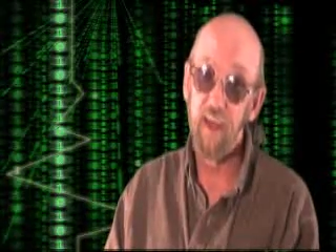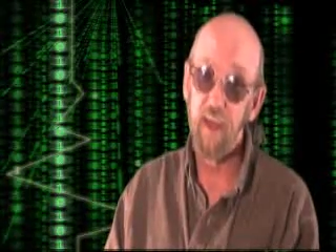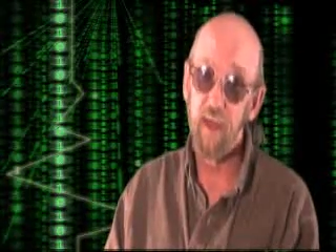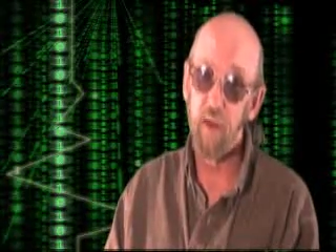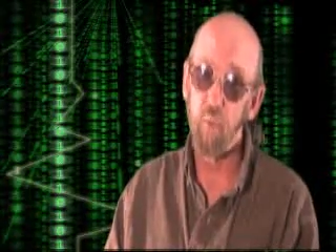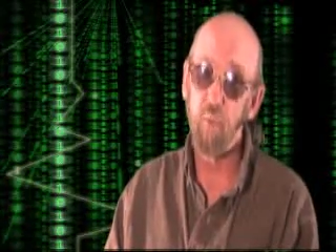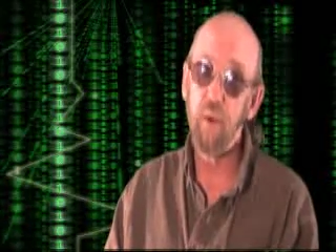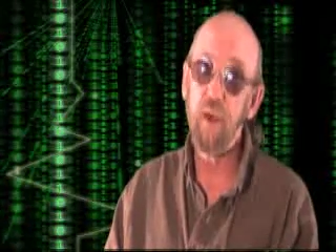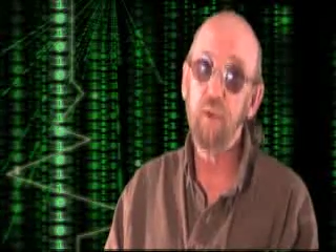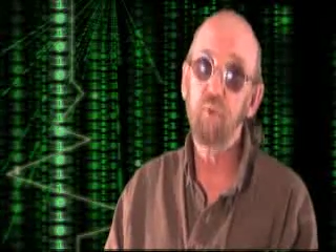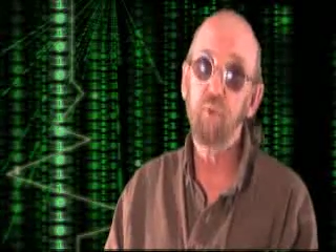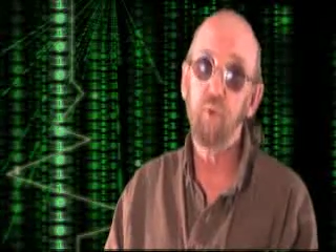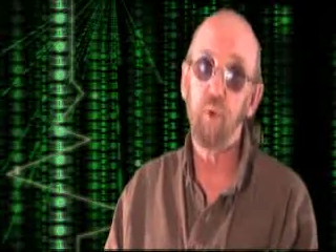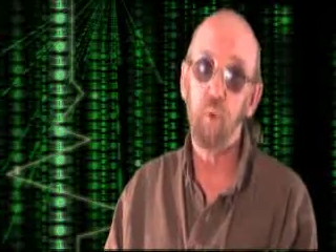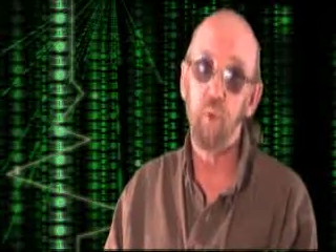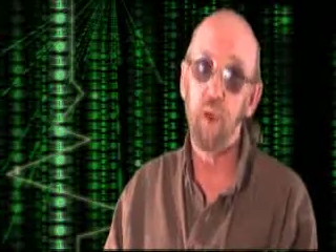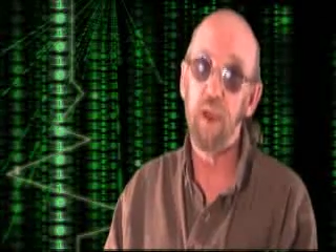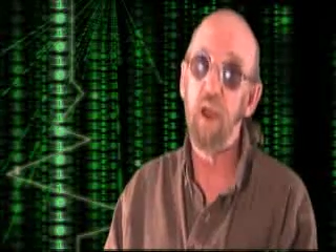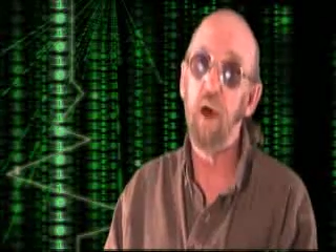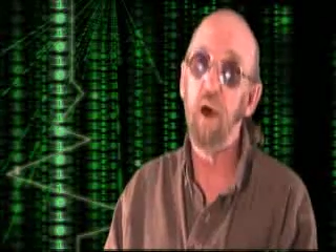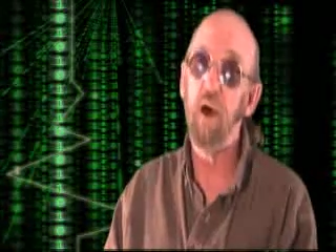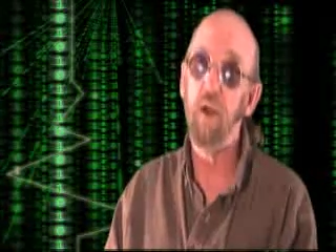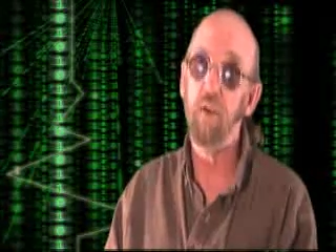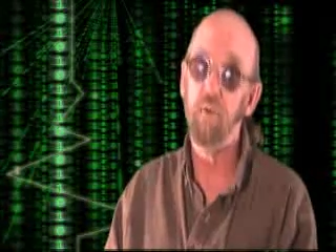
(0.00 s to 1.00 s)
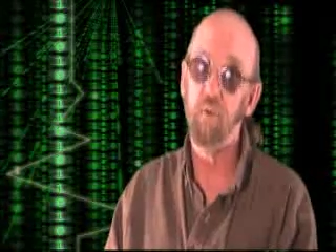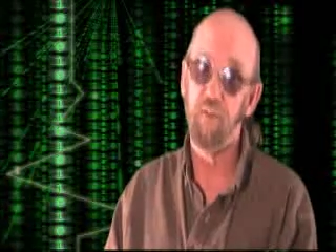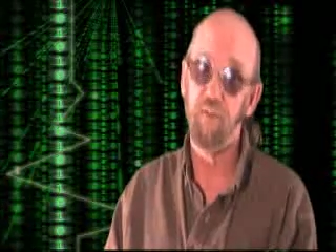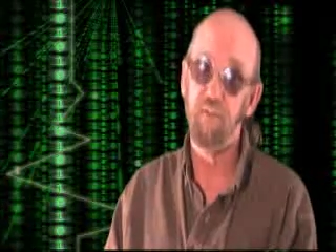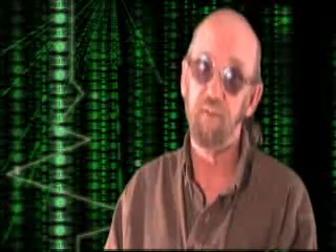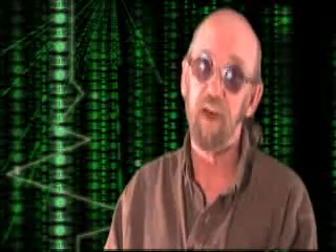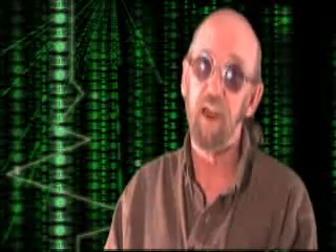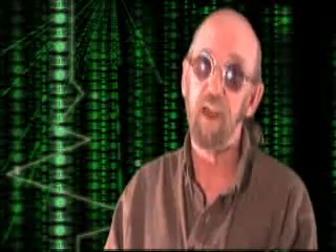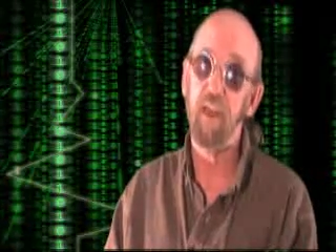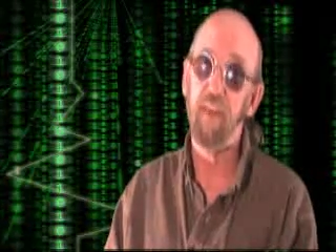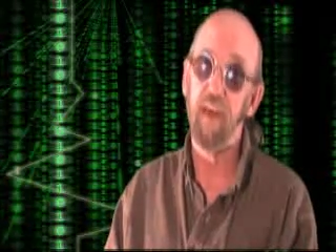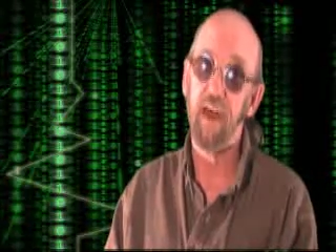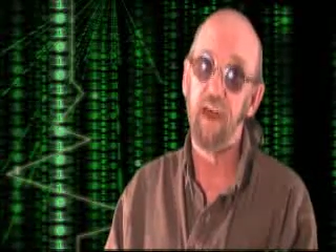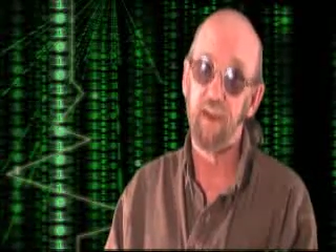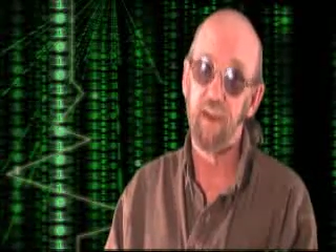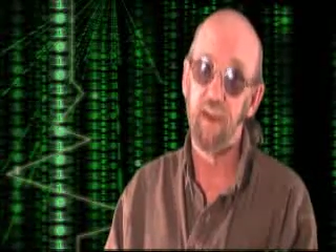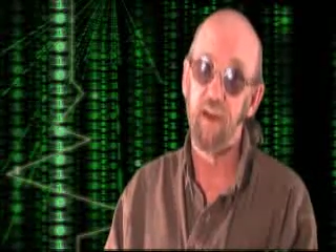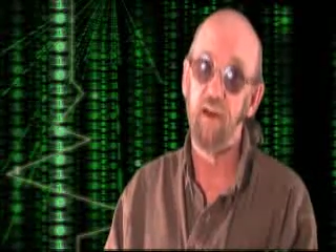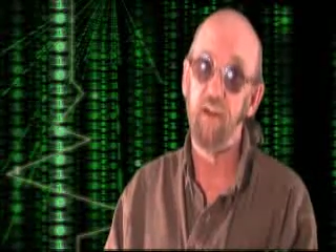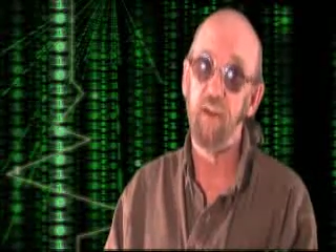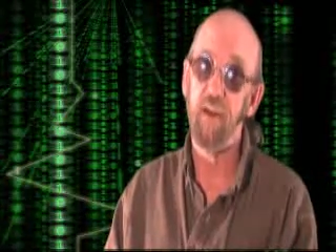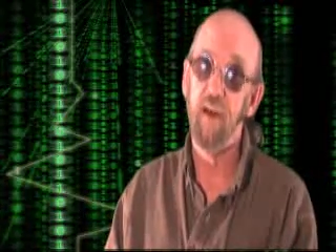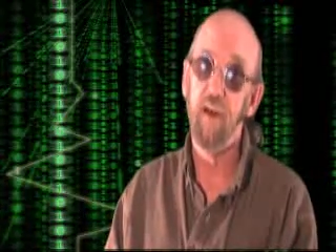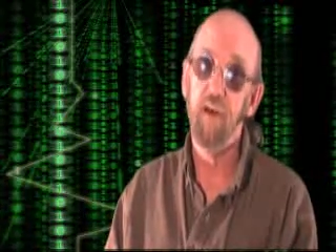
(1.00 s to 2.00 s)
And we drew in hundreds out of that
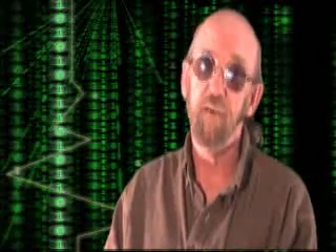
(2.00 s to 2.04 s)
town.